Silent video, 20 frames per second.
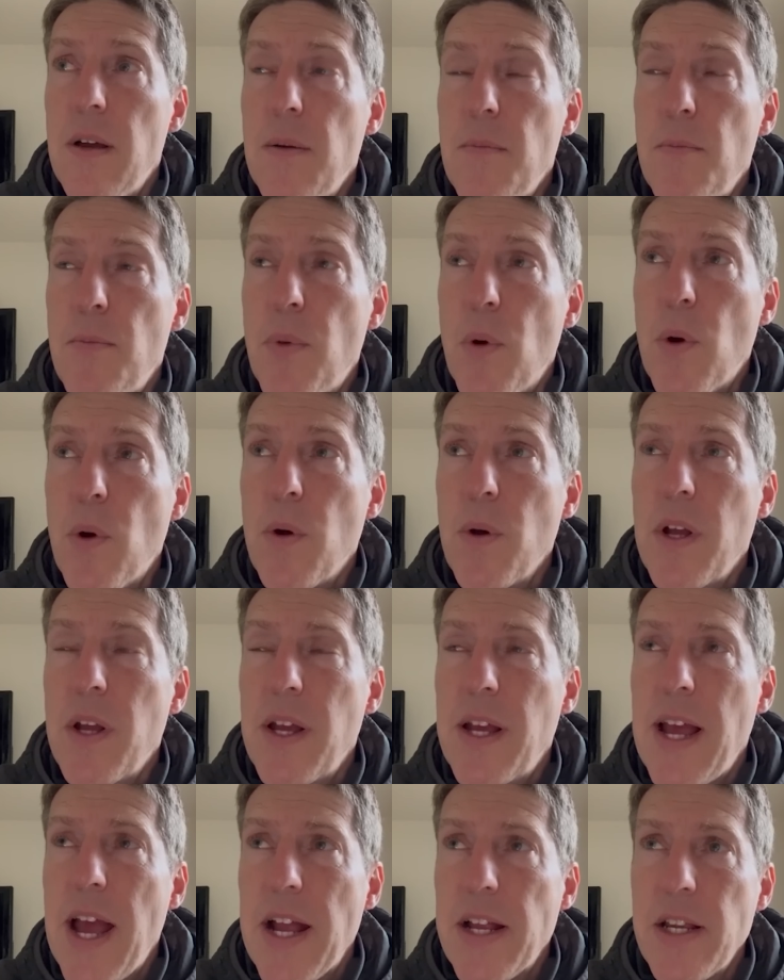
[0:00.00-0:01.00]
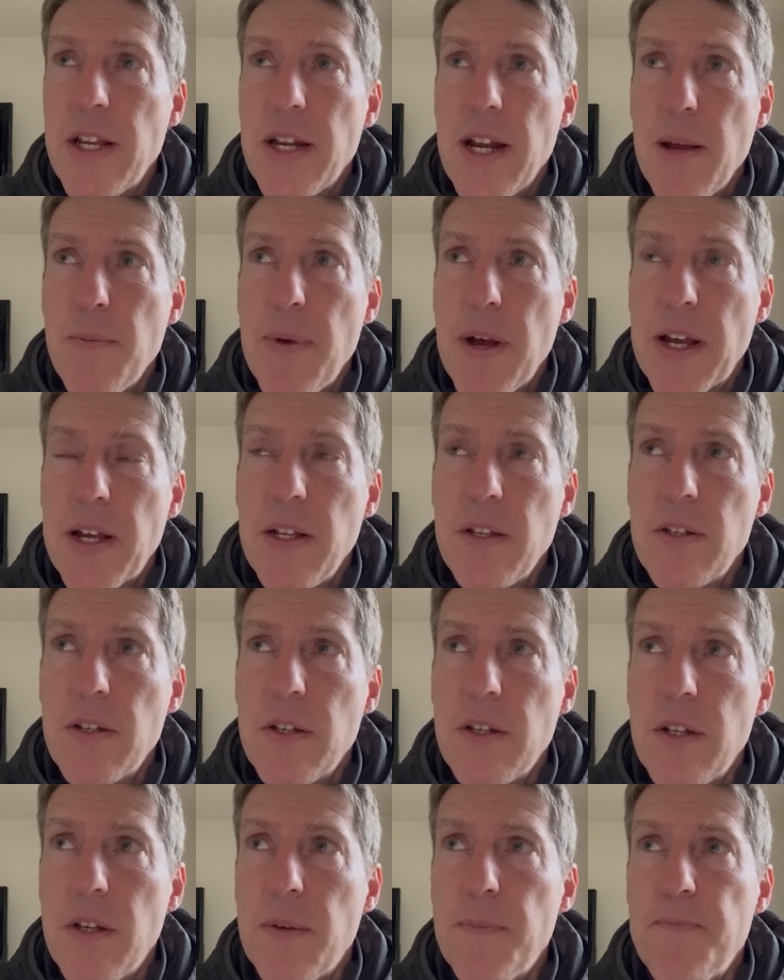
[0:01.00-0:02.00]
but getting United back into
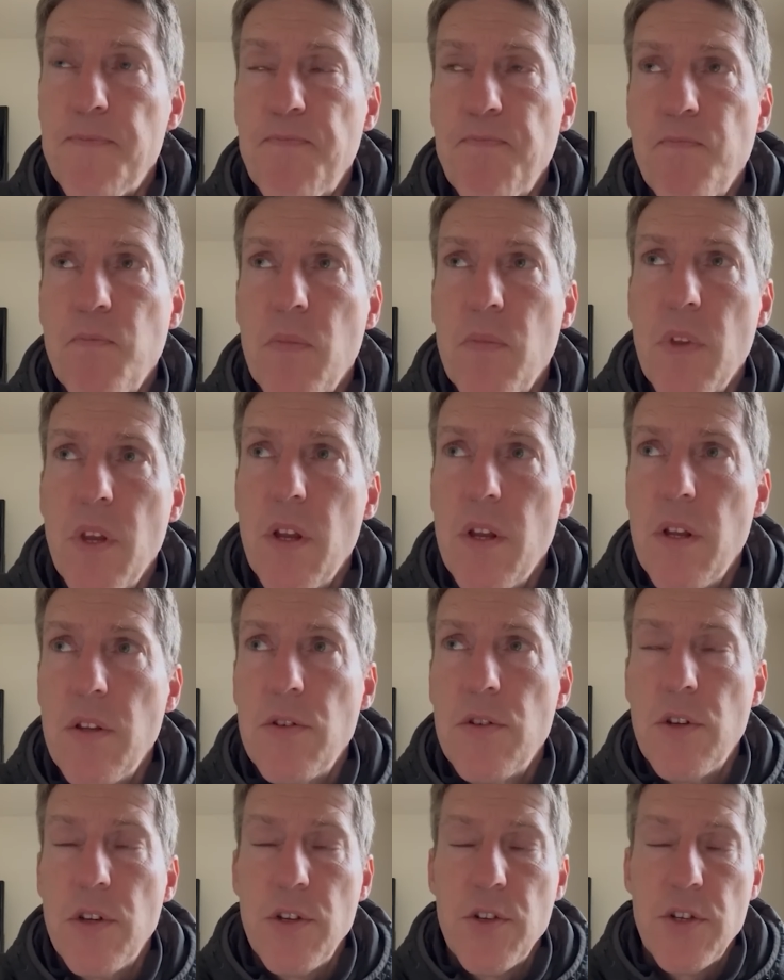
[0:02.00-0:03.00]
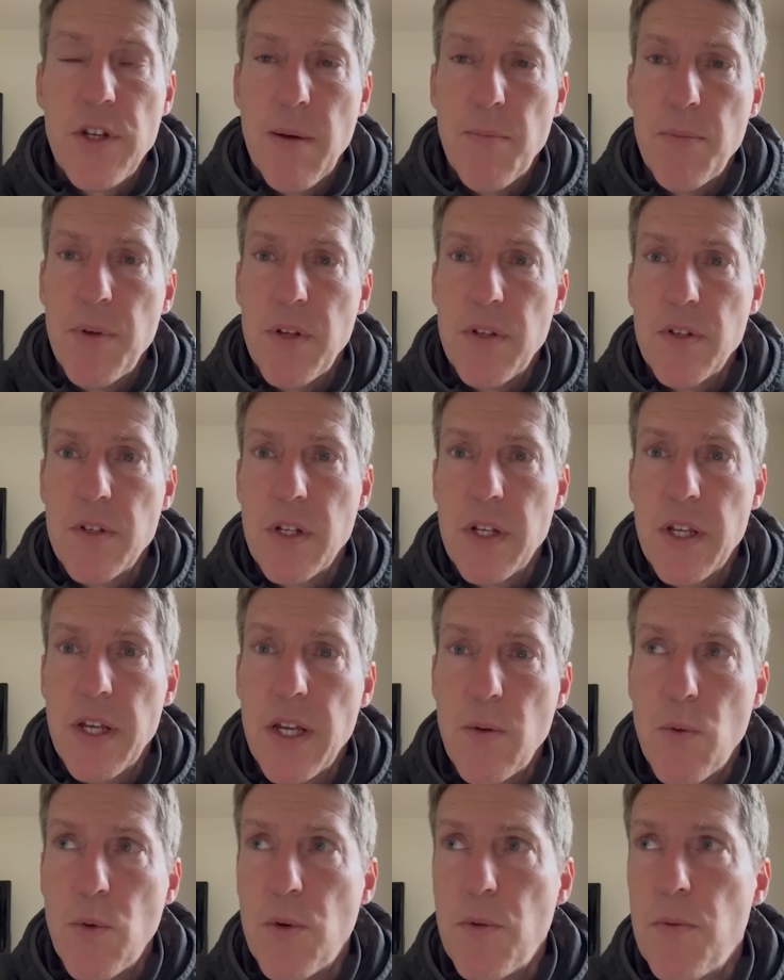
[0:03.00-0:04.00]
the Champions
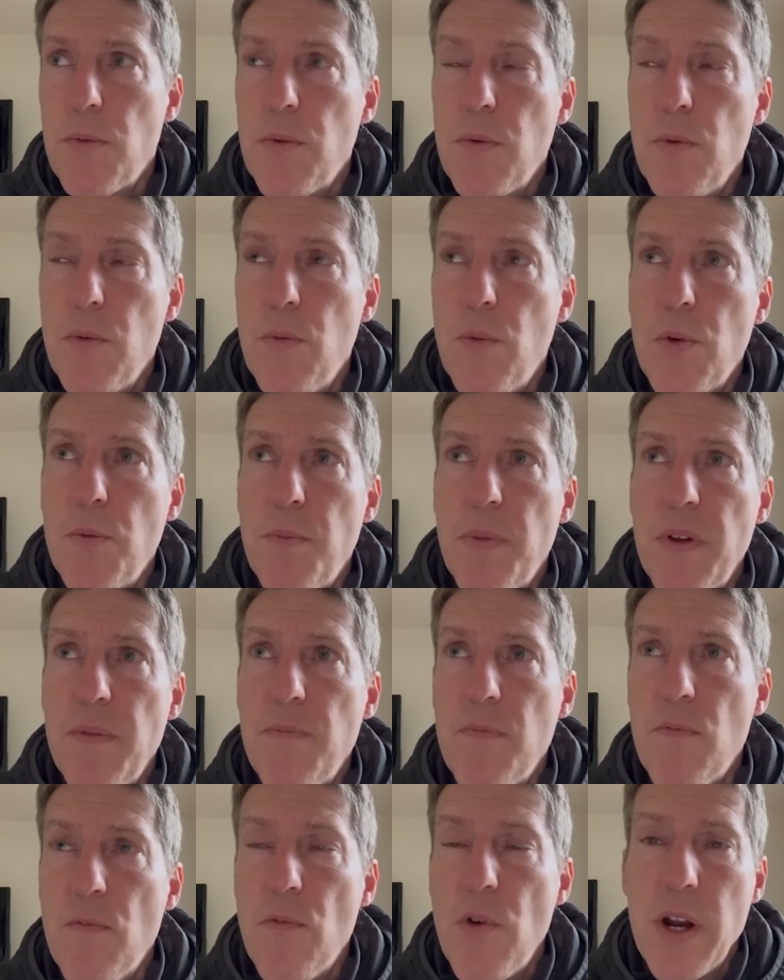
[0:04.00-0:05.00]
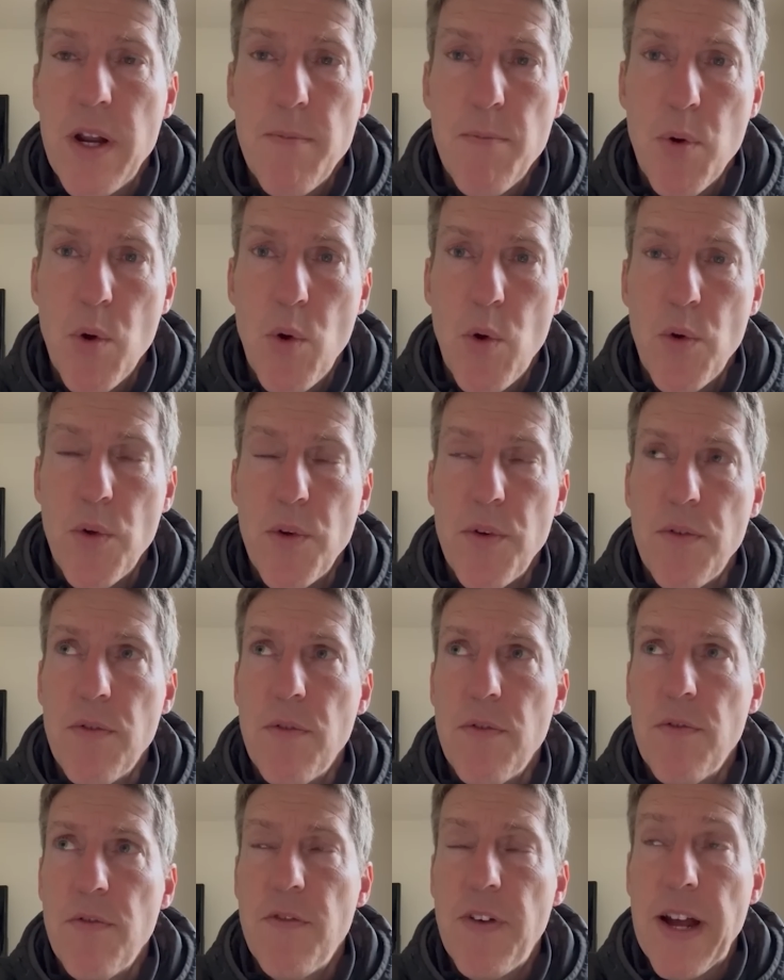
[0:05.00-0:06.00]
League would be really important
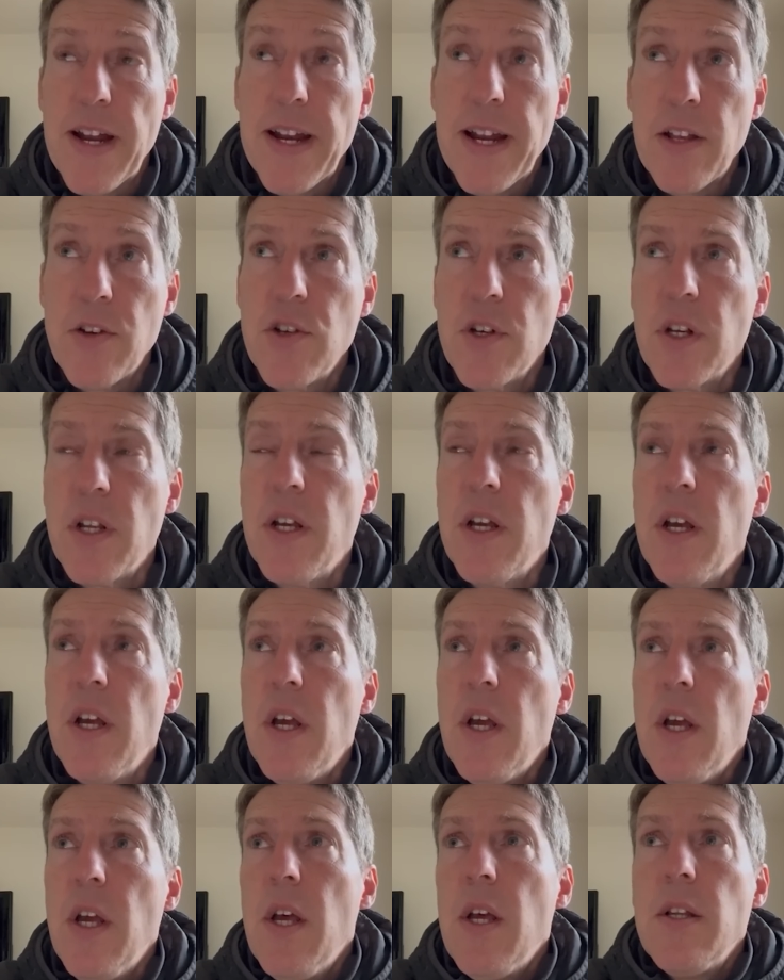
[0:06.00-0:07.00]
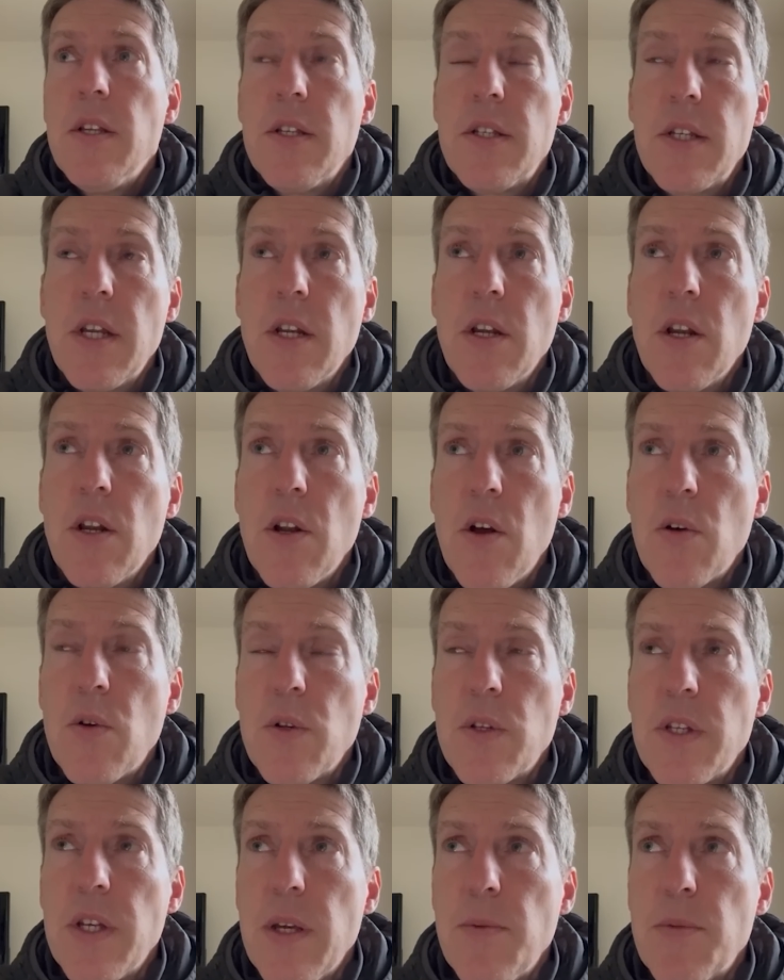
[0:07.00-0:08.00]
financially. There's still a lot of good
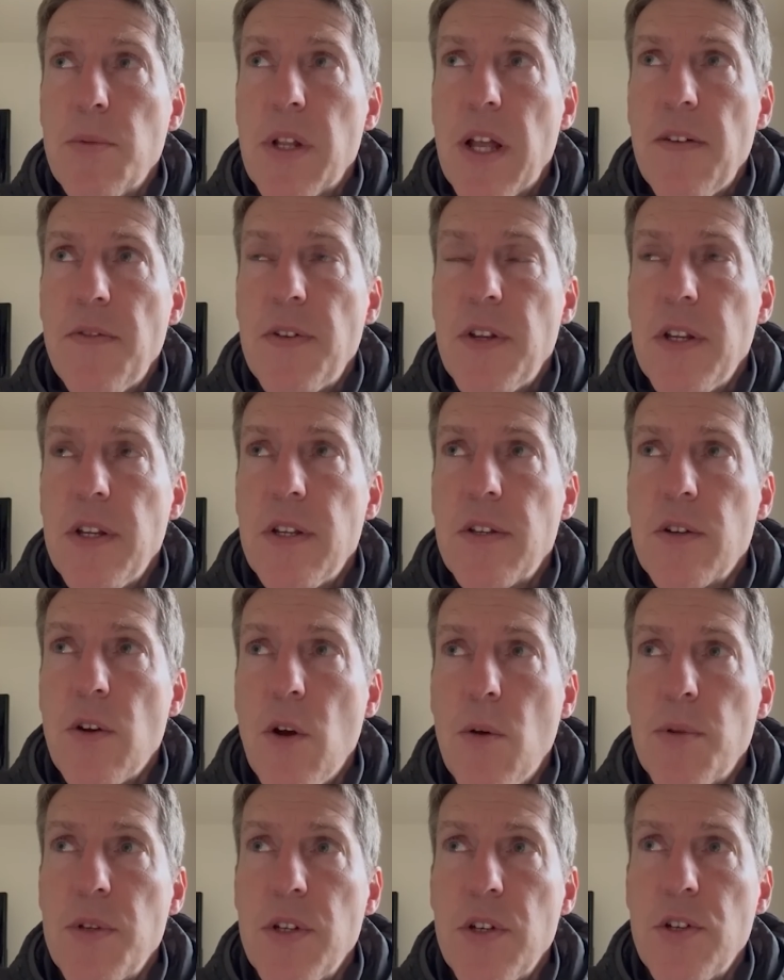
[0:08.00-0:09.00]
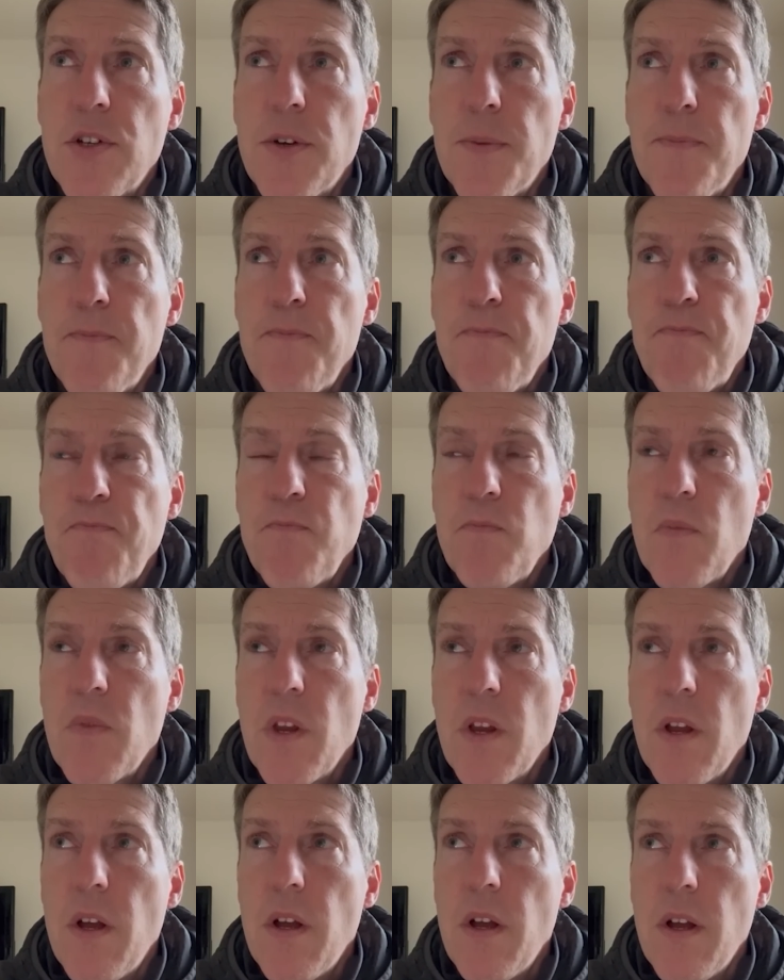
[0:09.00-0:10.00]
teams left in this competition.
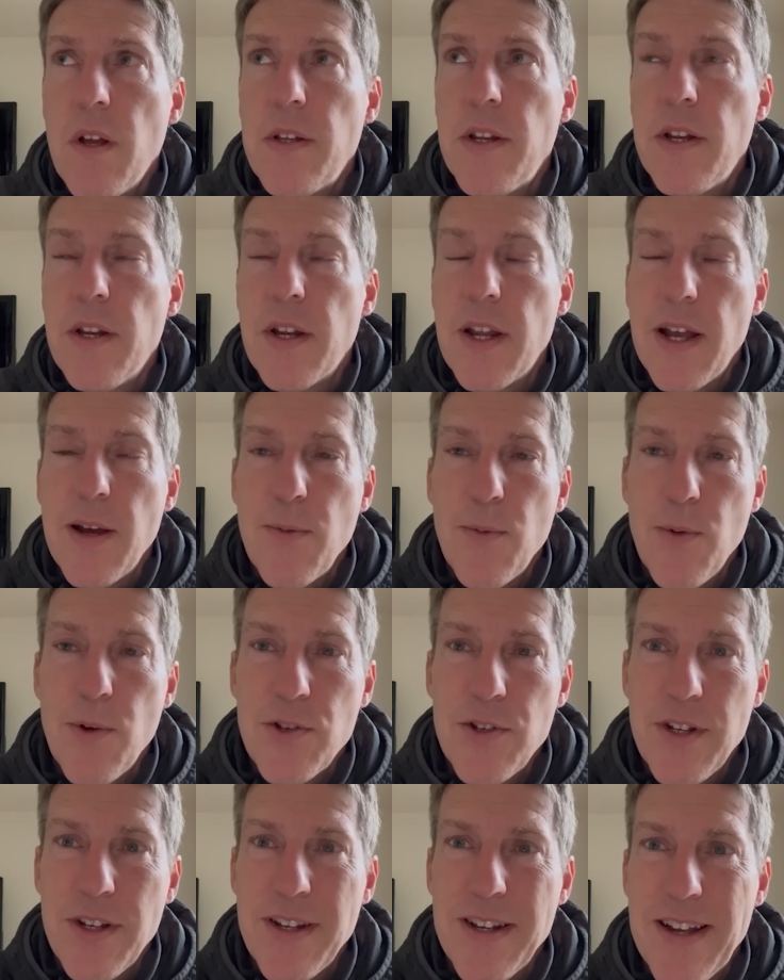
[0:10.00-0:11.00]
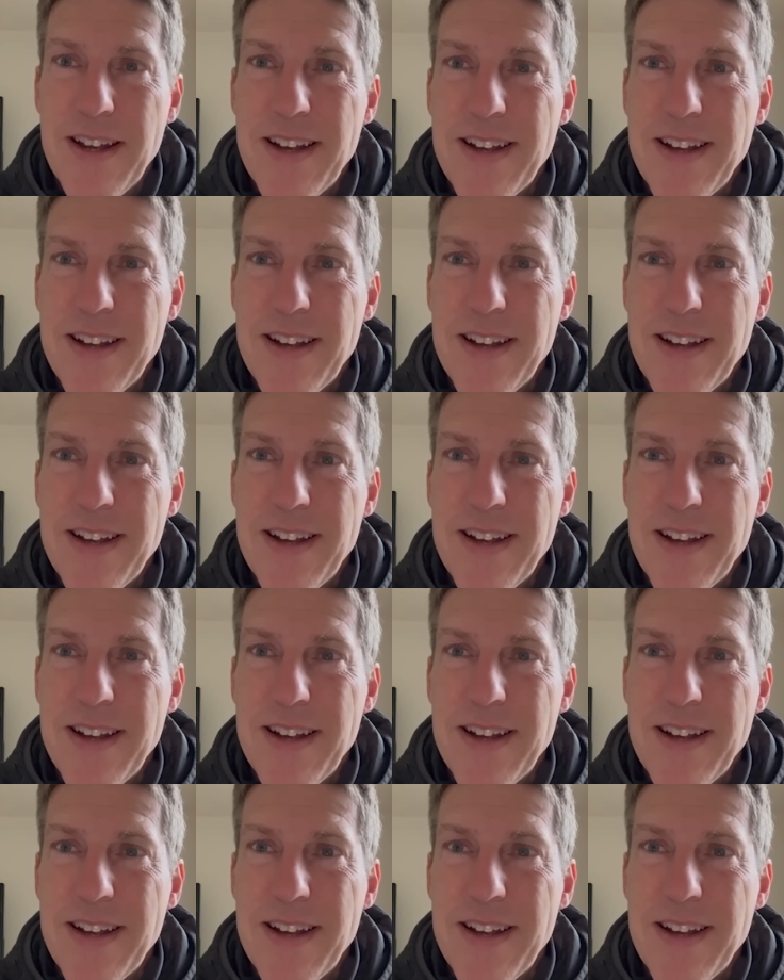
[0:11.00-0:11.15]
I didn't like watching